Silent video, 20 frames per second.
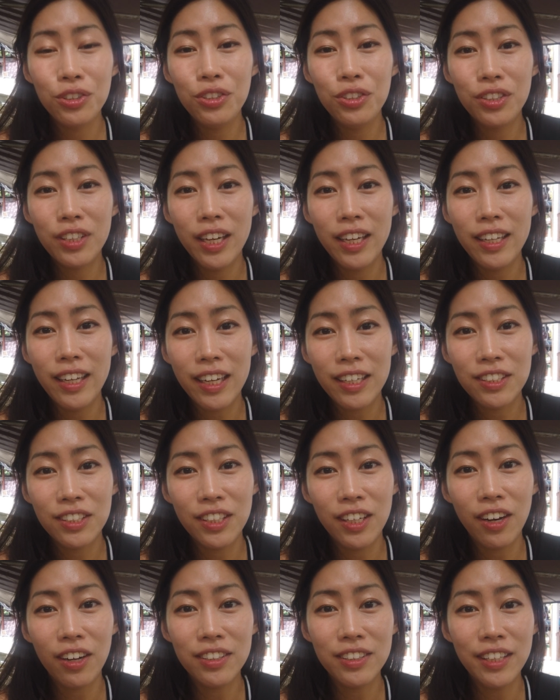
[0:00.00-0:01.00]
you can
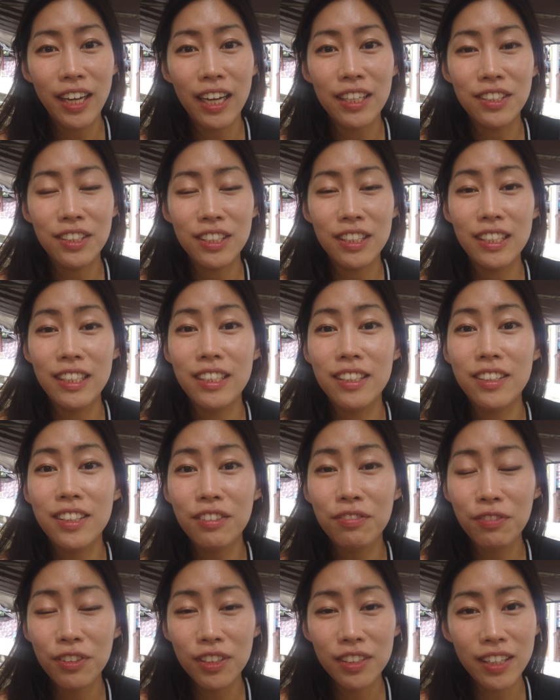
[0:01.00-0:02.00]
actually attach it in
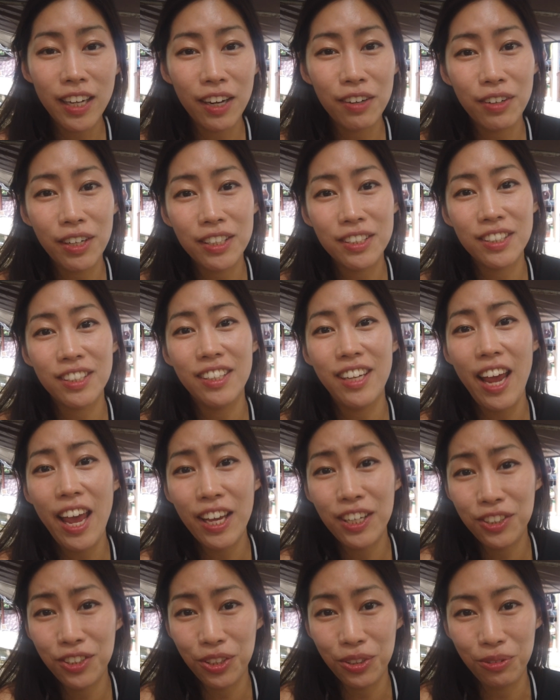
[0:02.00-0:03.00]
different directions
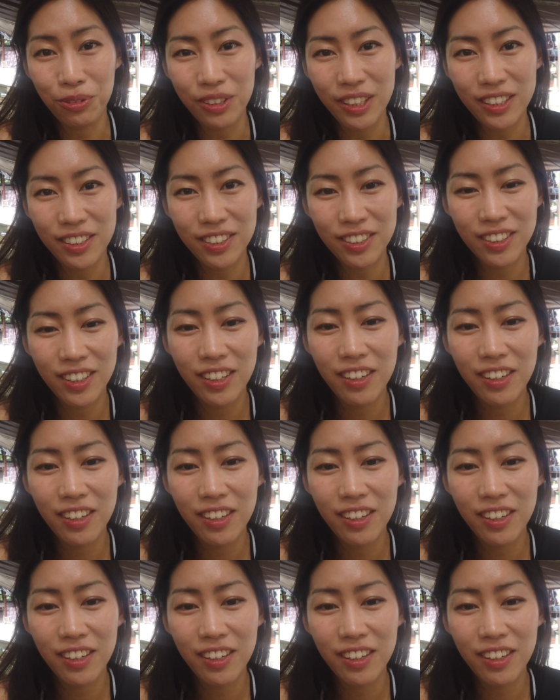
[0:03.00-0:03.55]
as you wish.